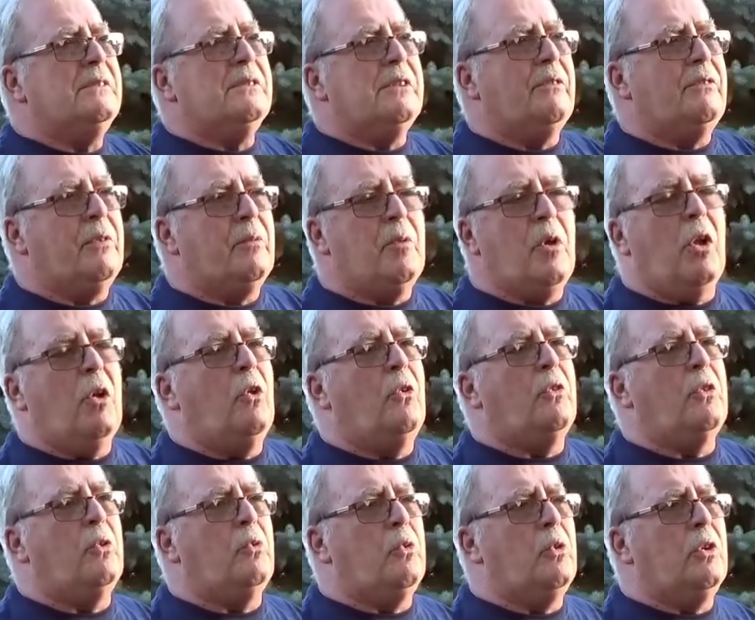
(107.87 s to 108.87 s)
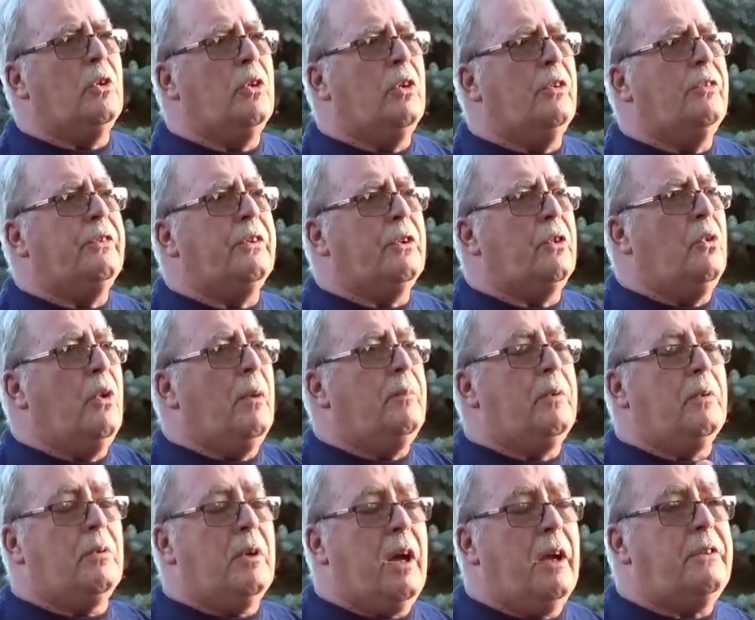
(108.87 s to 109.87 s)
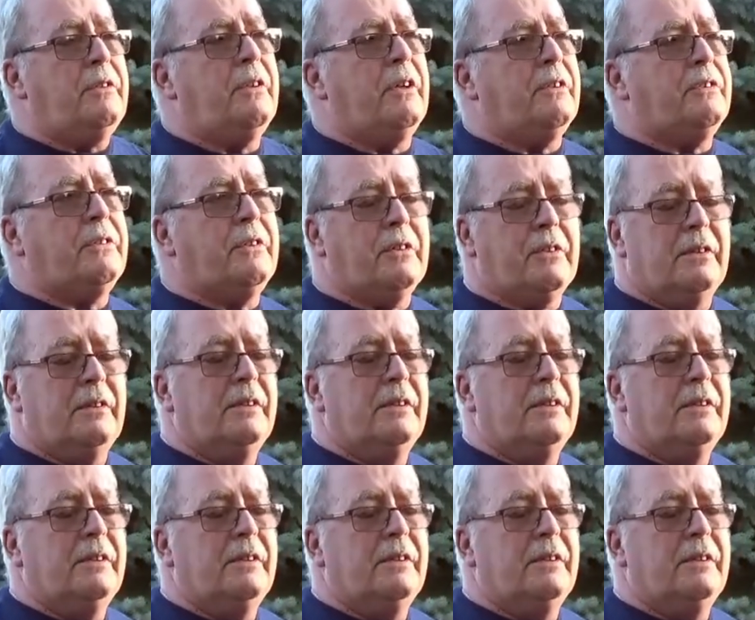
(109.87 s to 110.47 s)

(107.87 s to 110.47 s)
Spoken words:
from all over the world to go up to Rochester.